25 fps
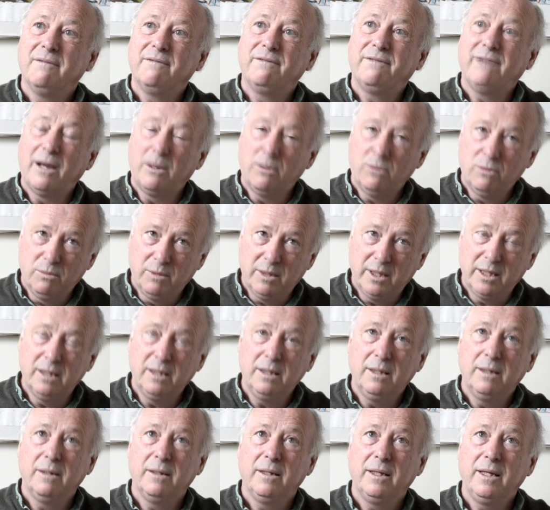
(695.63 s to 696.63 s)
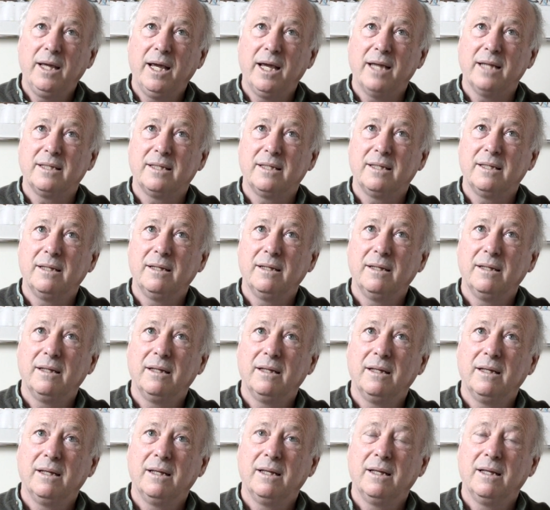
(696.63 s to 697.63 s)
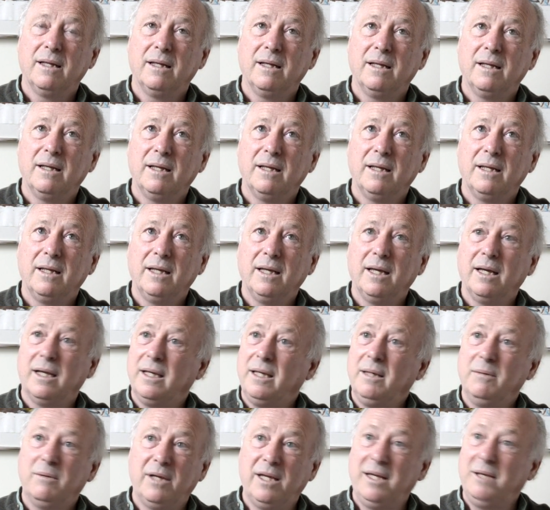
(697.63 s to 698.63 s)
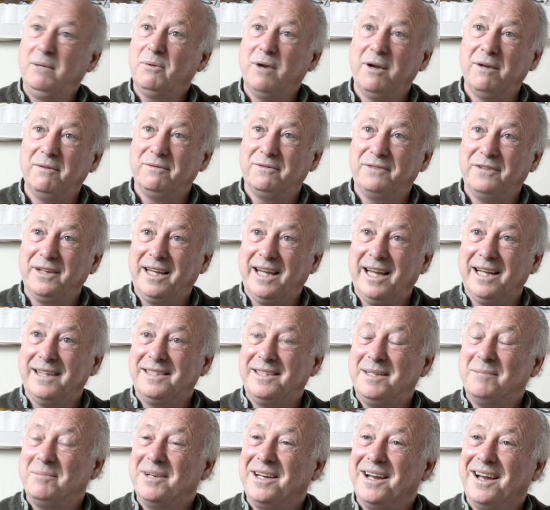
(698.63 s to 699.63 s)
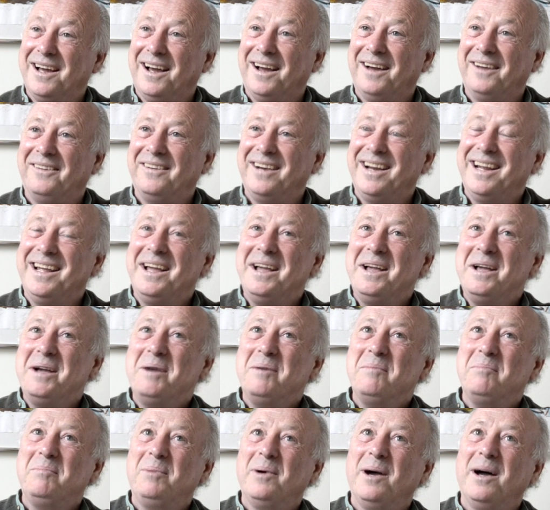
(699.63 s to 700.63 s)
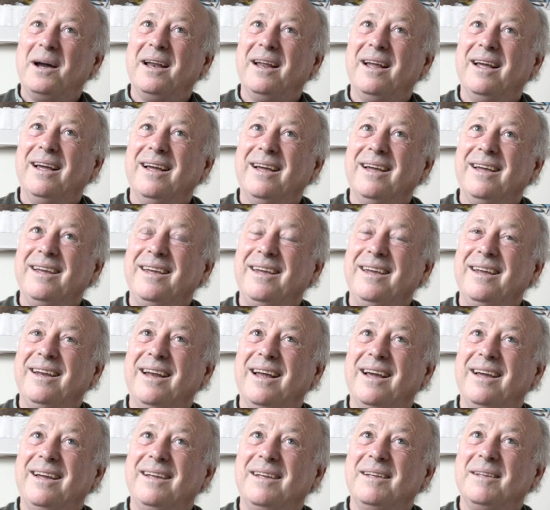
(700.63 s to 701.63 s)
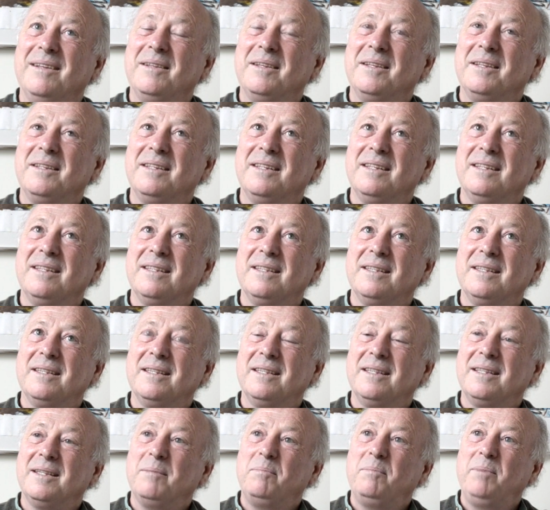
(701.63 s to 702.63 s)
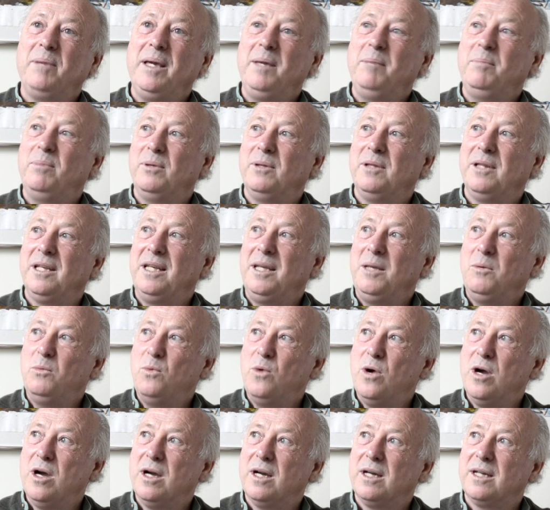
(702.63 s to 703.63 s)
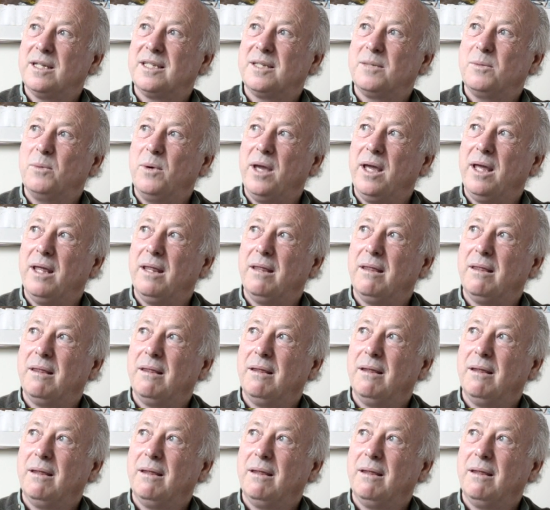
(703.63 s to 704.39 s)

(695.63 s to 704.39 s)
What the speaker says: Fowl will, yes. Yeah, he won't forget him in a hurry. But, the people that he works with,